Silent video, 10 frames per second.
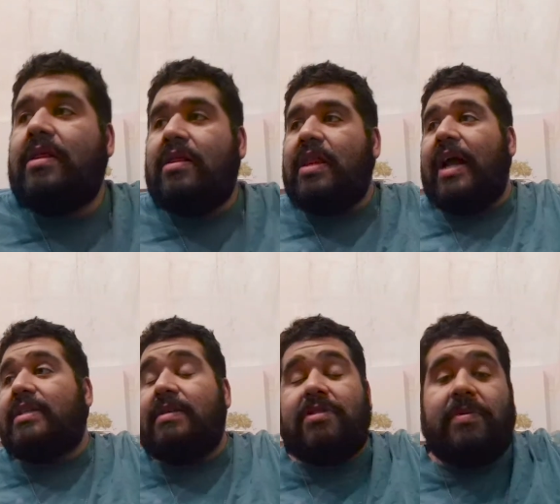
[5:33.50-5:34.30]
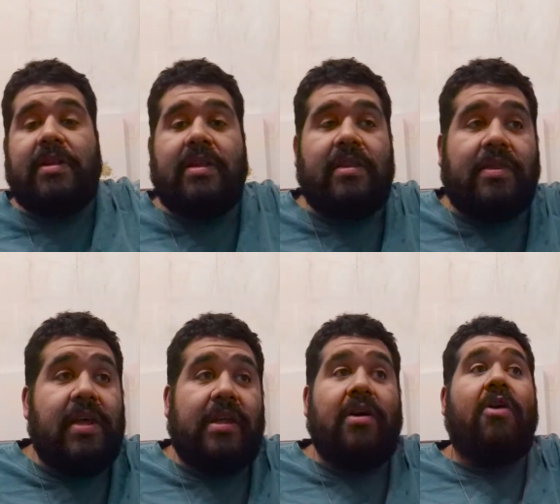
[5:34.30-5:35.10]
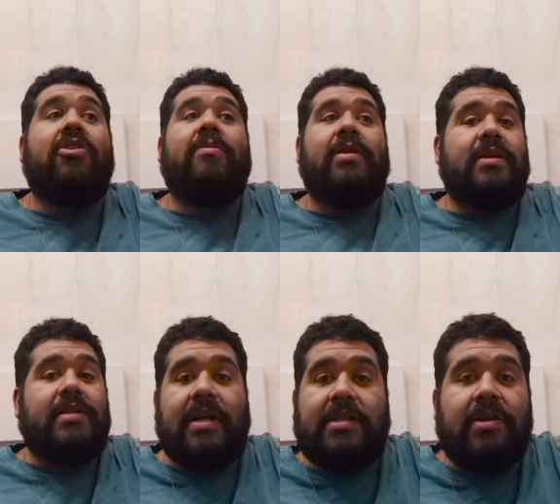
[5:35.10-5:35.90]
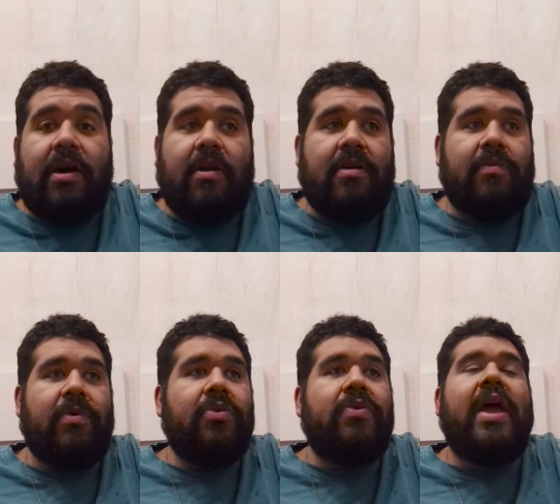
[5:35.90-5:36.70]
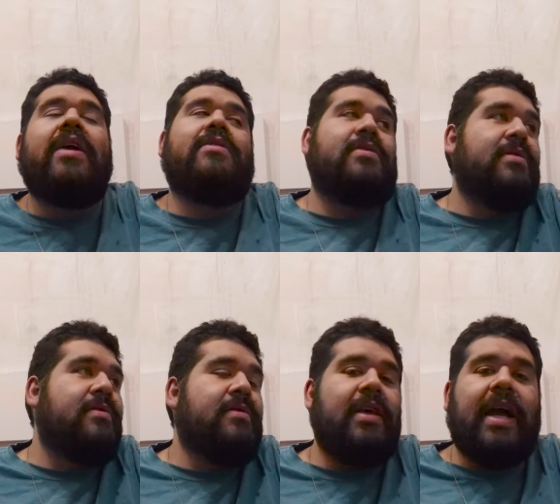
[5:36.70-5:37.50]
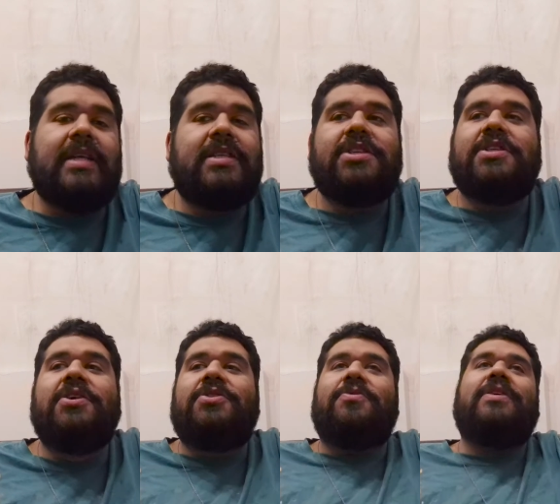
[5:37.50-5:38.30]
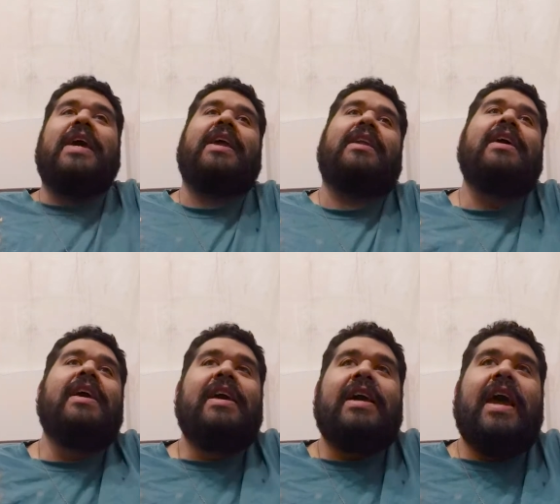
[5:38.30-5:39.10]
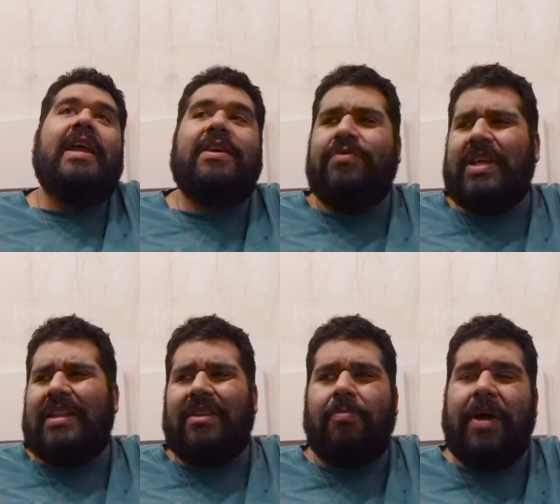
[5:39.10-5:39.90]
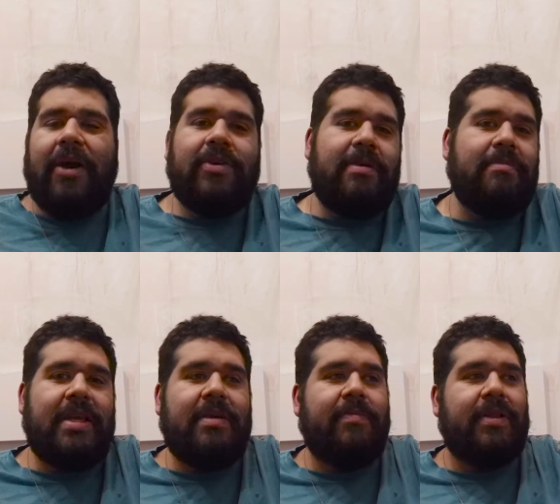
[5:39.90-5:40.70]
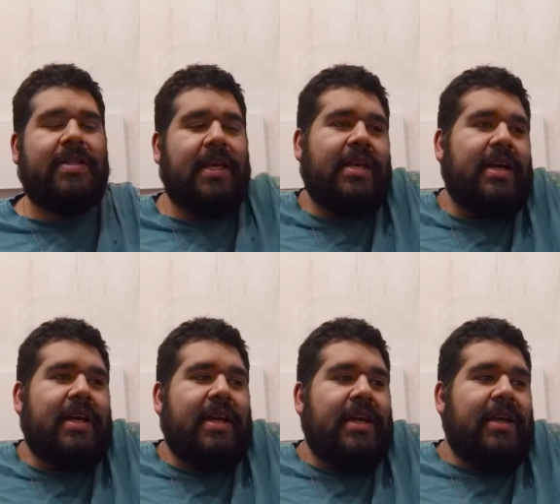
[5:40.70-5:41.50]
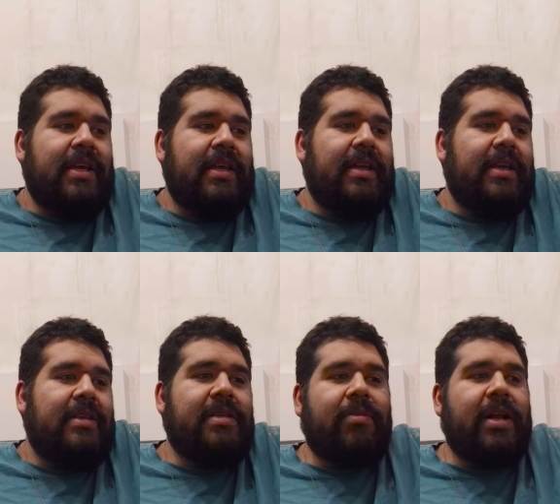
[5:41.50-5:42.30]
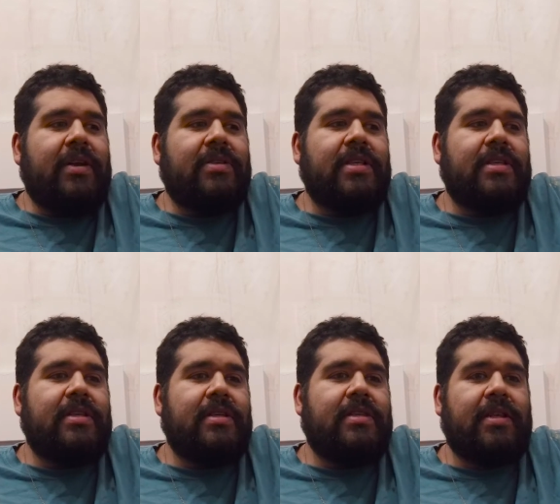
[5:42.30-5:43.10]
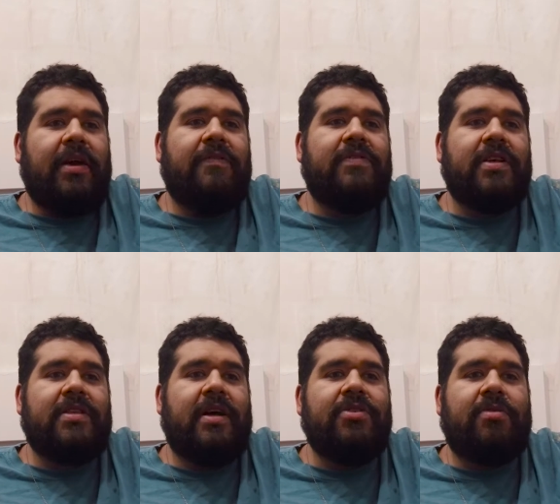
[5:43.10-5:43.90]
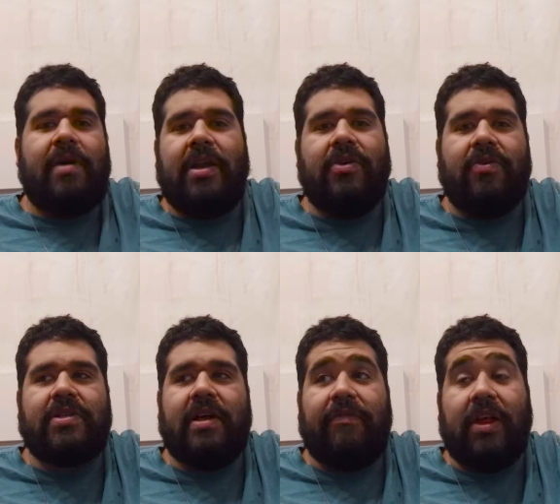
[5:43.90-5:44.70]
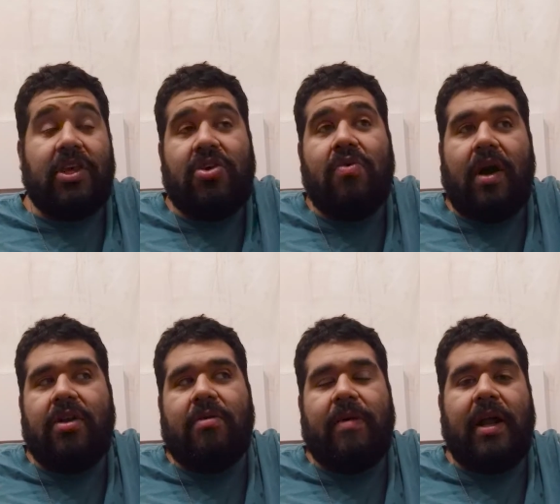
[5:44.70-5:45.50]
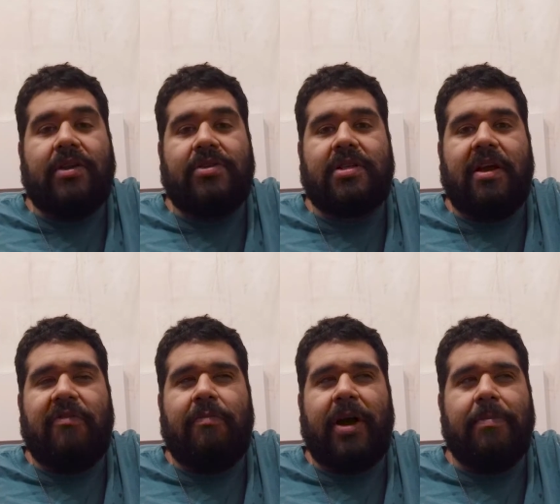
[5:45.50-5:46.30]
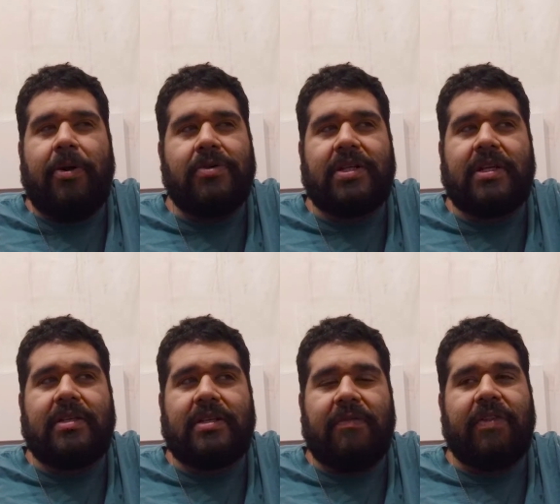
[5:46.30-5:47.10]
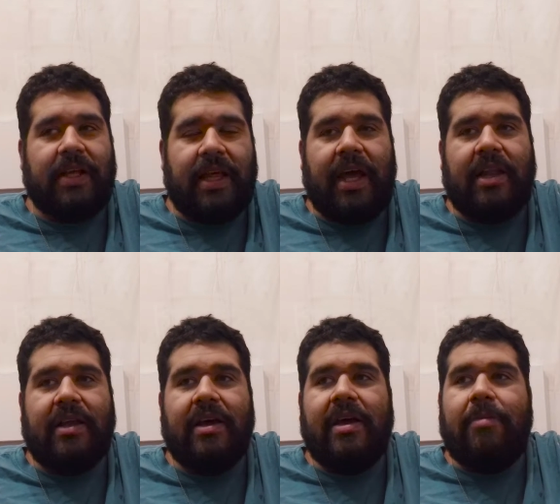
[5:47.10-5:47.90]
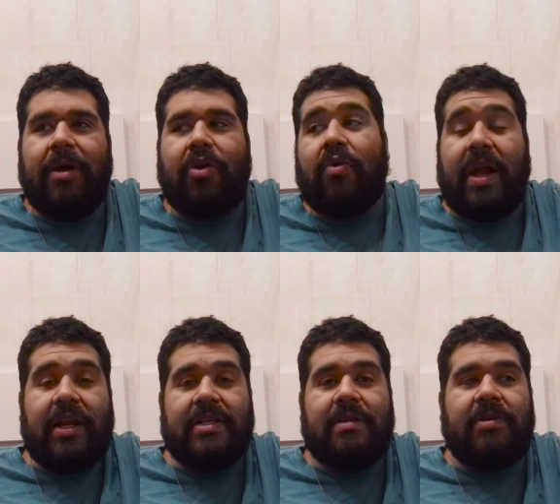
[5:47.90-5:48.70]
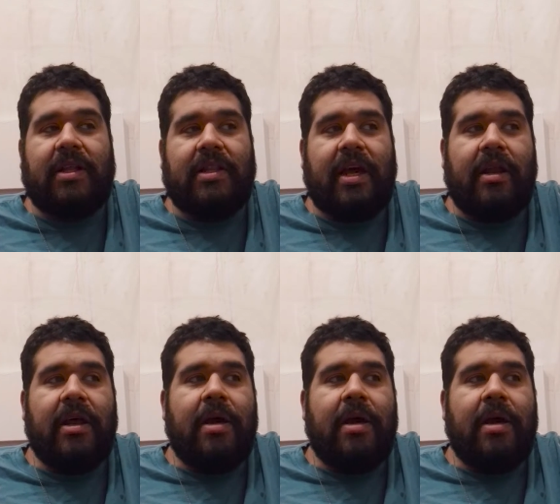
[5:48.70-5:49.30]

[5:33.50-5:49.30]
that seems to be the thing. The argument is that it's not art. Well, who cares? Like, I just still don't get it. And with that little pouty meme, it's like, someone else's stuff doesn't undermine your stuff. Like, you undermine your stuff by posting stuff like that, by creating something like that.